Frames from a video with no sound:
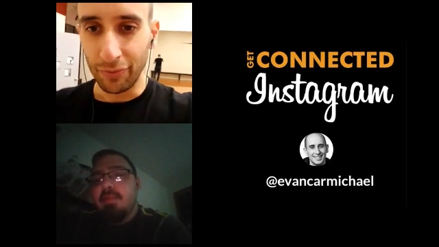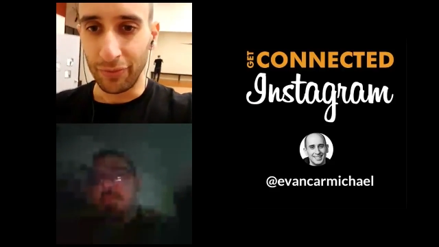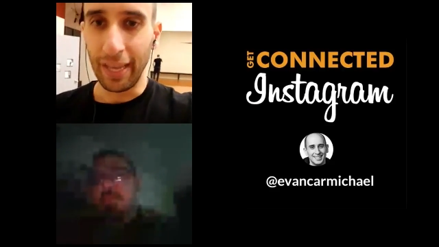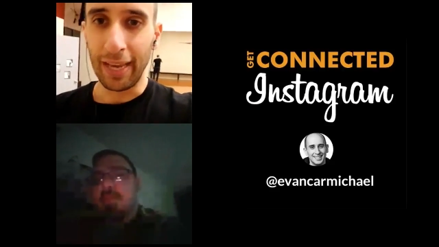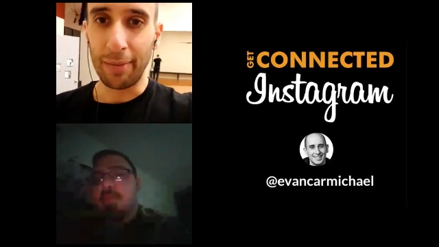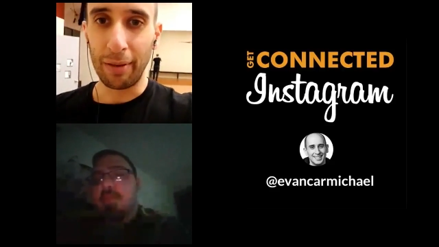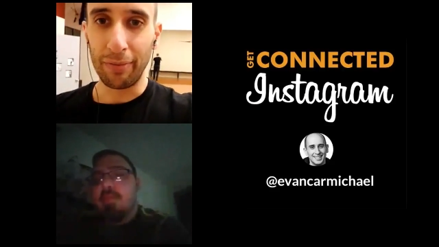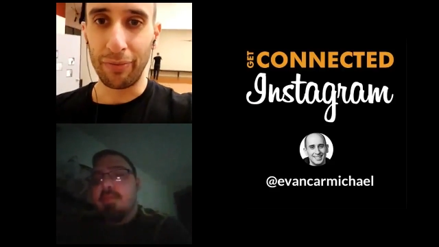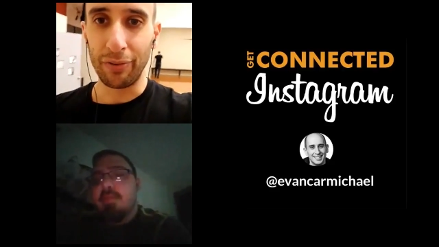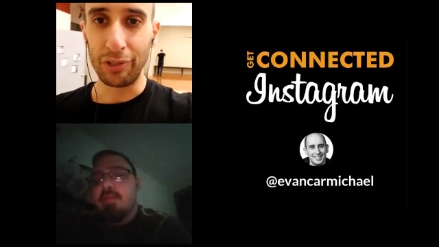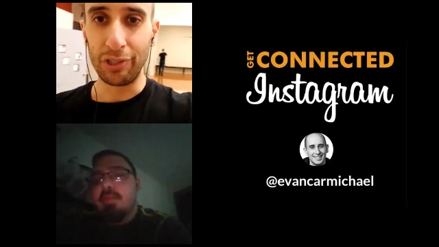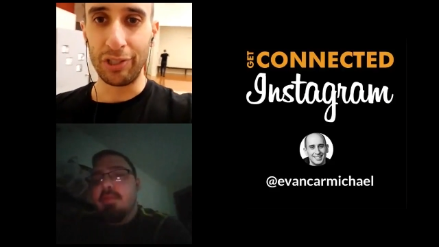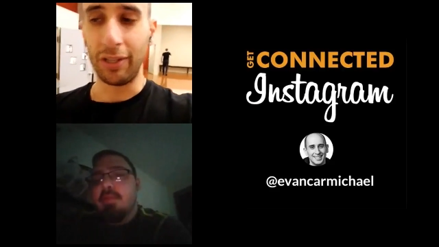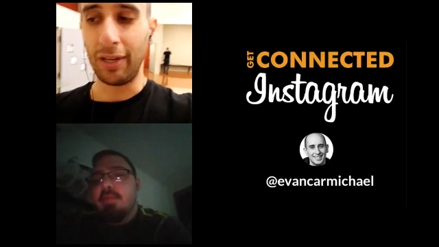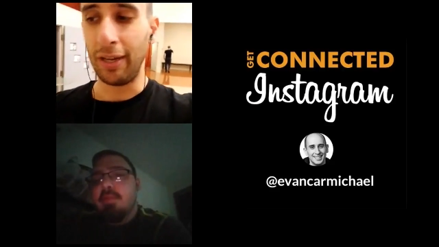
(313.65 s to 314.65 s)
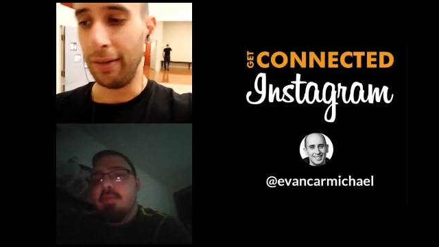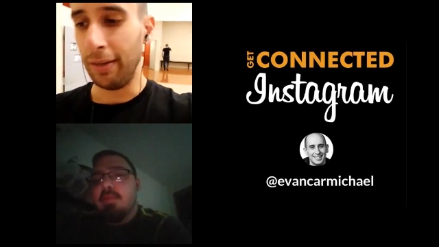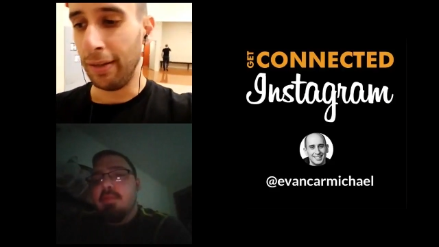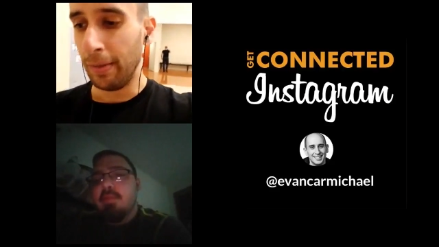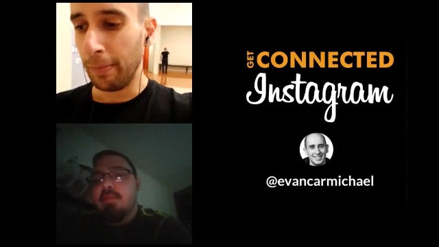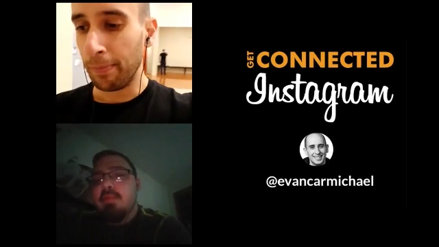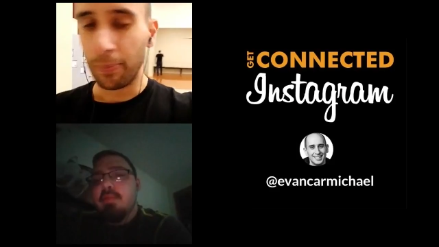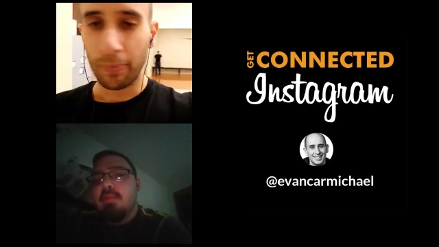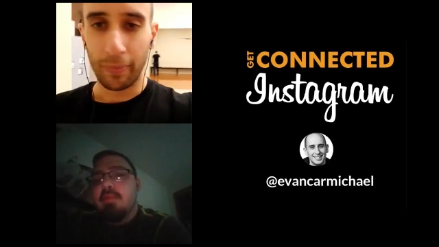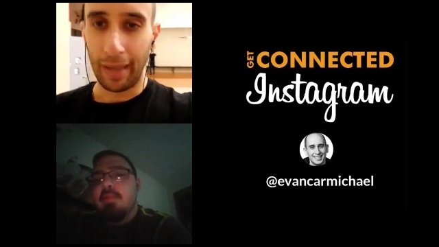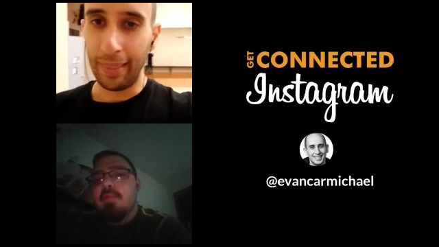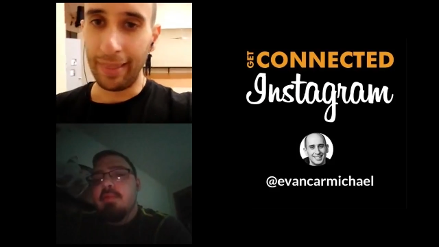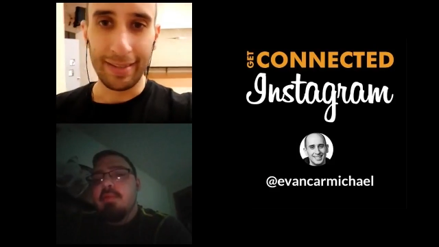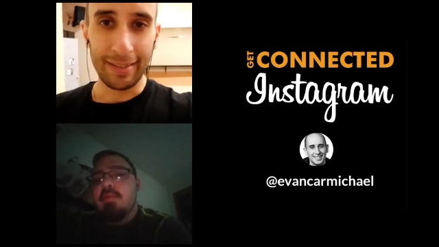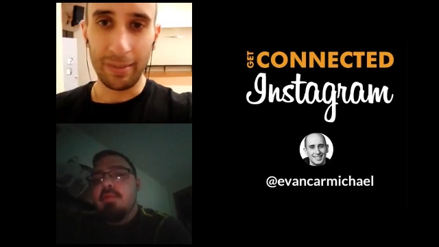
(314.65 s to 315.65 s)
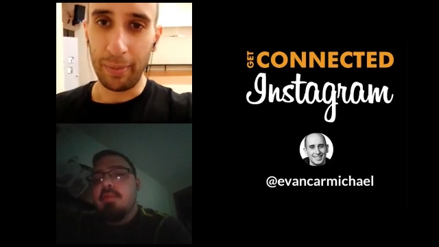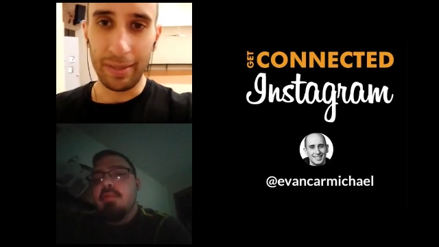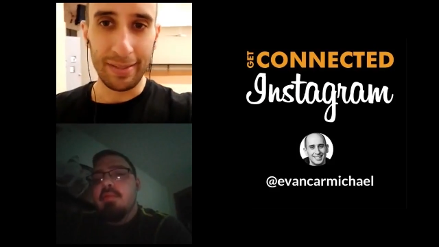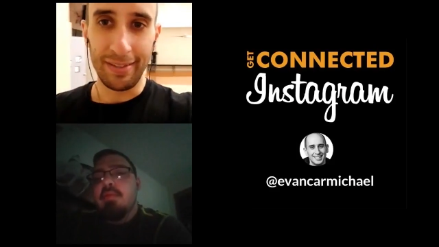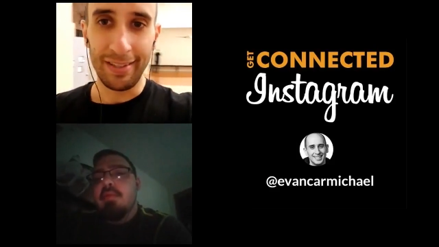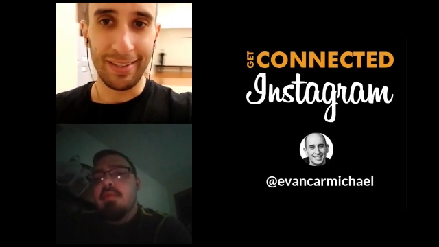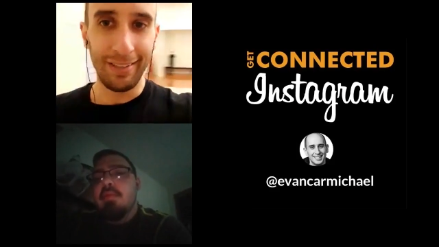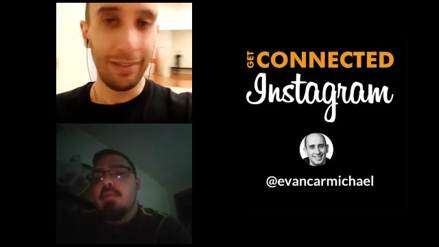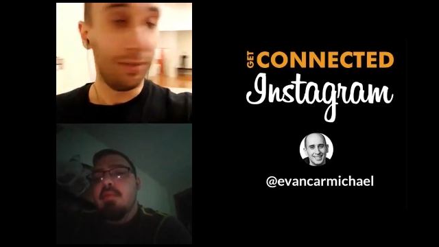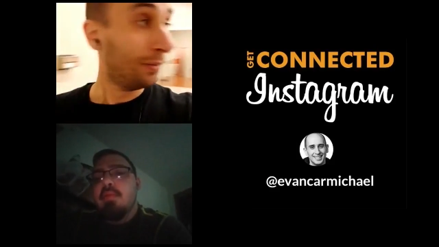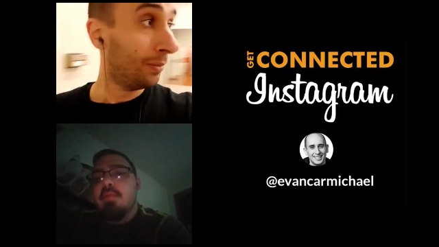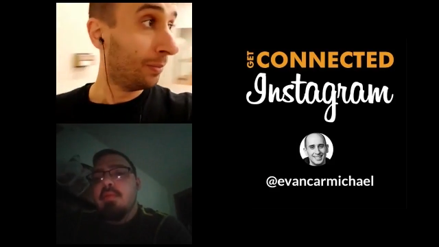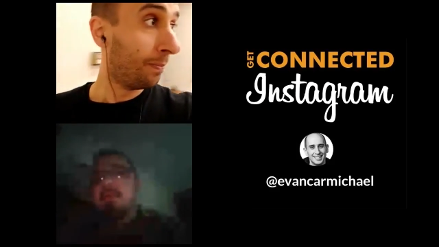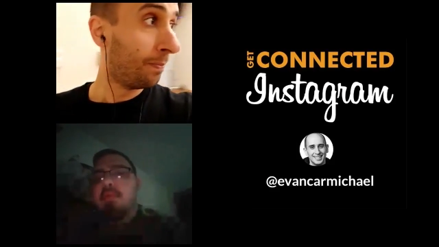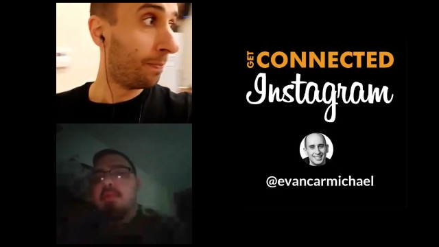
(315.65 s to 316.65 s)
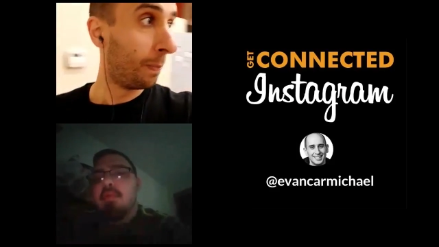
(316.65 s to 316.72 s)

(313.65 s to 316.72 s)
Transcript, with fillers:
Speaker 1: take my first shot. I think it's the best thing you can do.